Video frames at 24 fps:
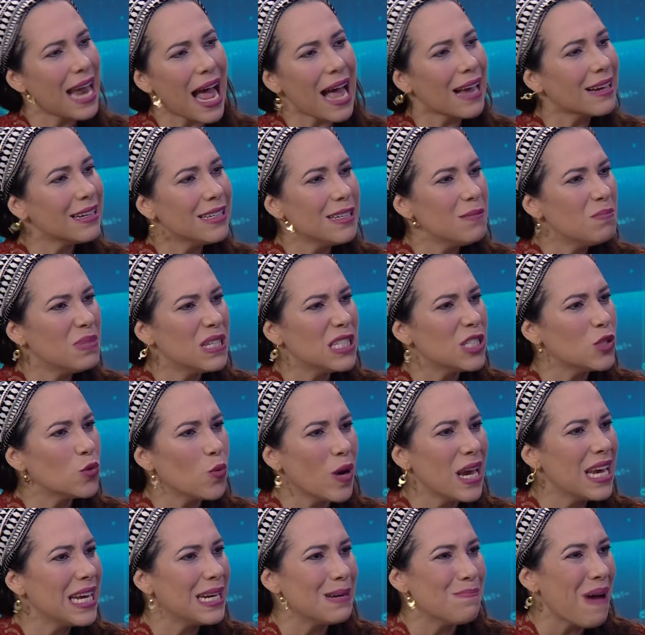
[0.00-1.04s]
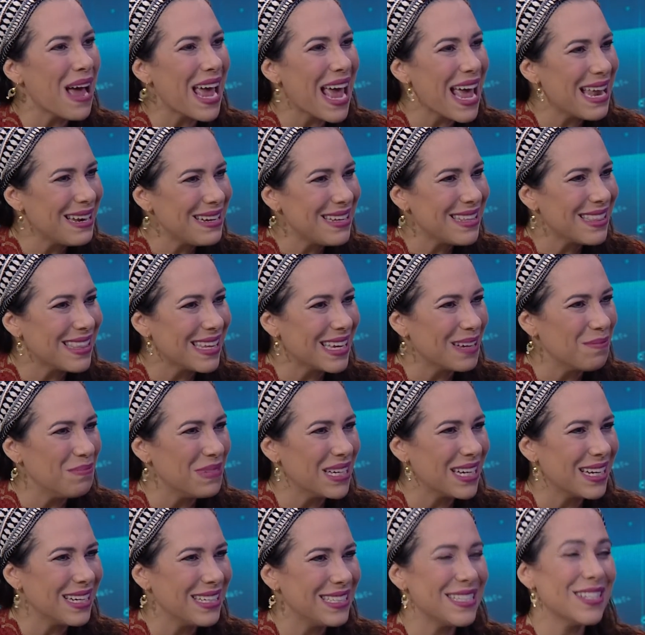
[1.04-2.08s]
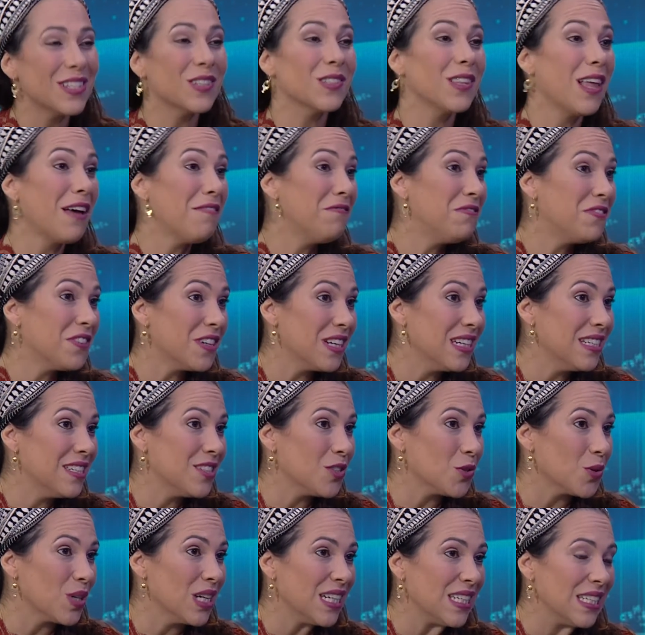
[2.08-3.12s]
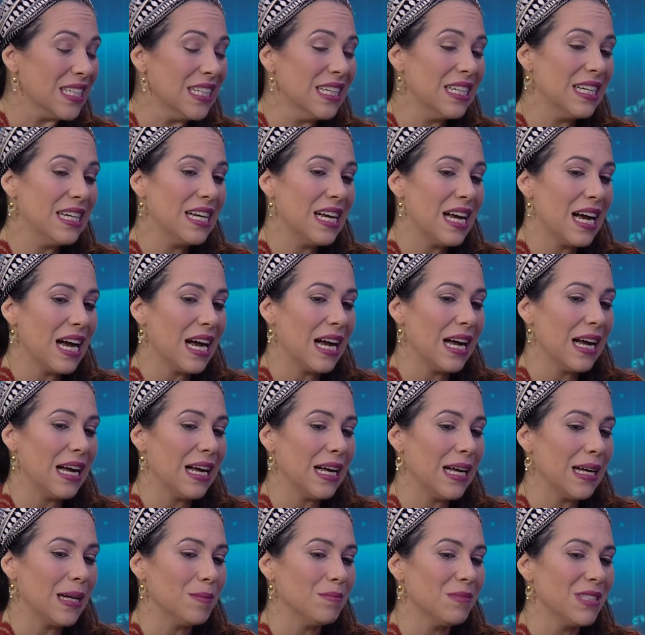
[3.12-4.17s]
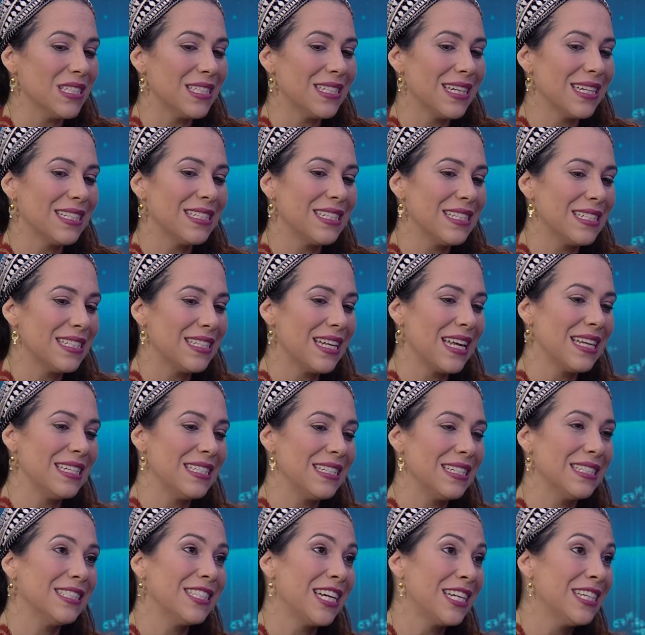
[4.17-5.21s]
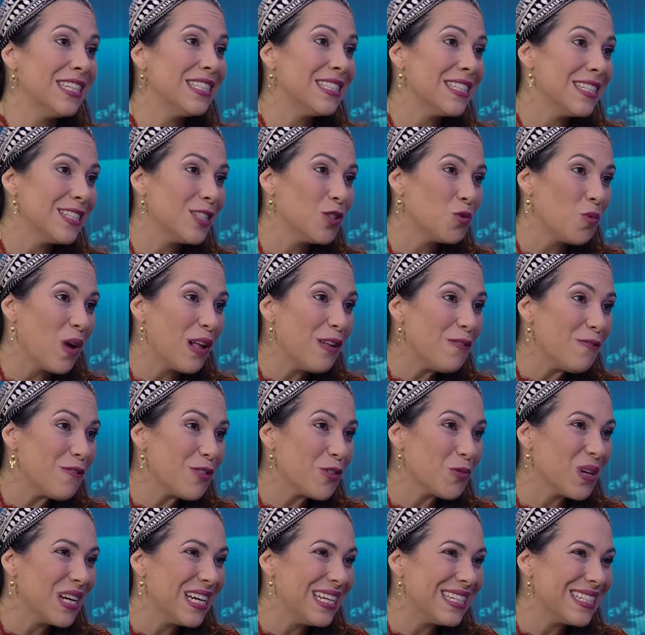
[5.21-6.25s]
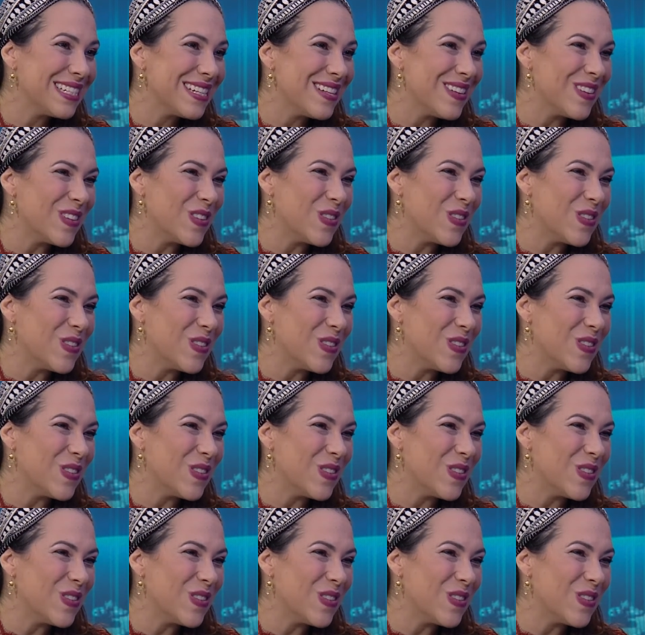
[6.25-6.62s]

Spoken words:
not going to be swayed by anything because their love for Israel, just as it says in Genesis 12:3, as they'll